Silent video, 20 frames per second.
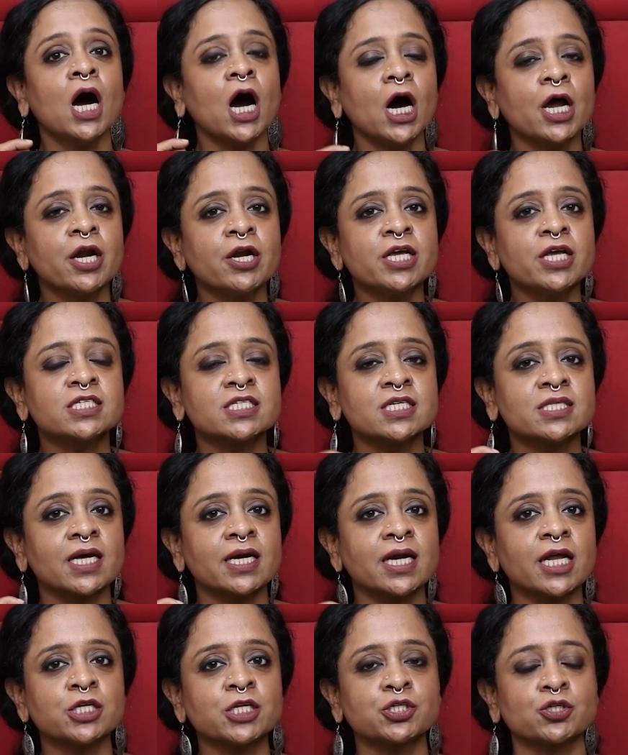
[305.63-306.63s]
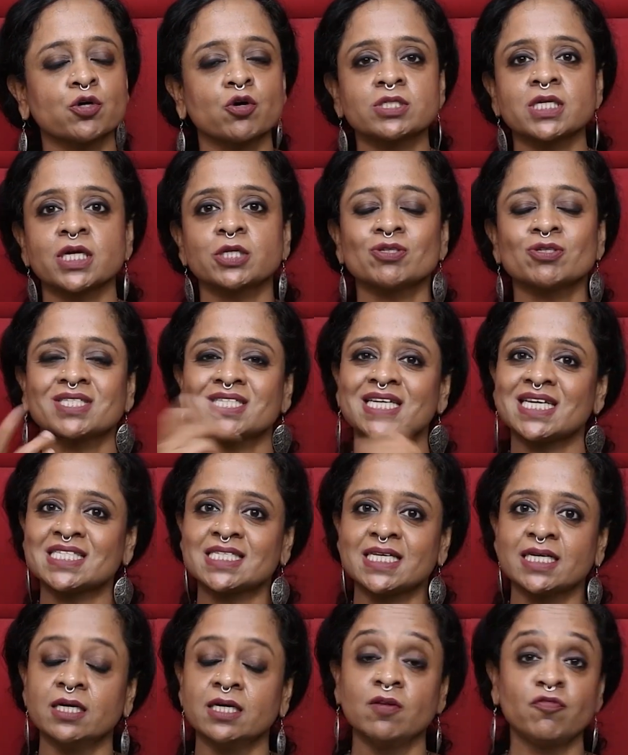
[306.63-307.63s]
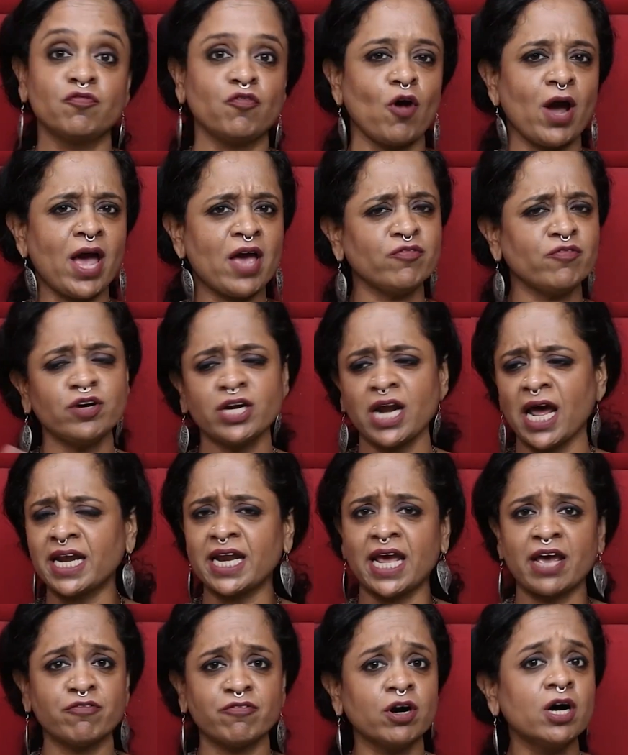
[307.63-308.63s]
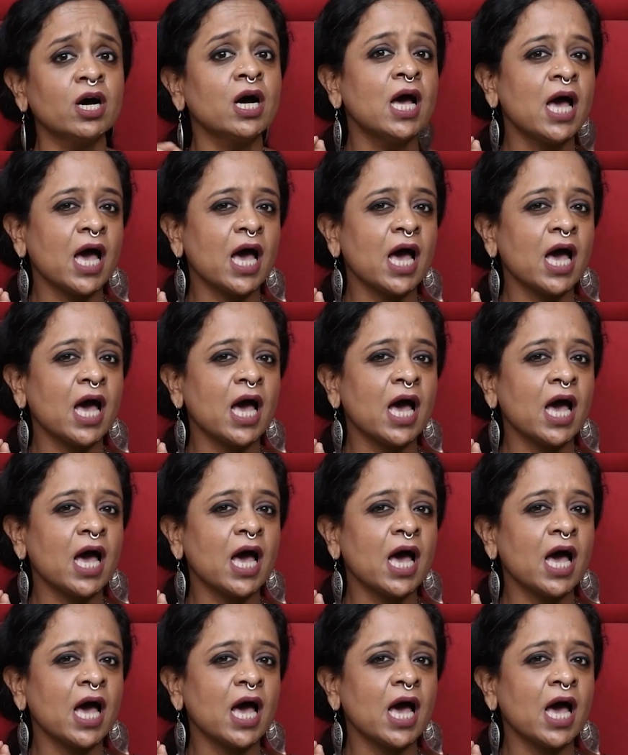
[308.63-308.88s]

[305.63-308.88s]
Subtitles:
A reason that ensures that you stay single forever and ever.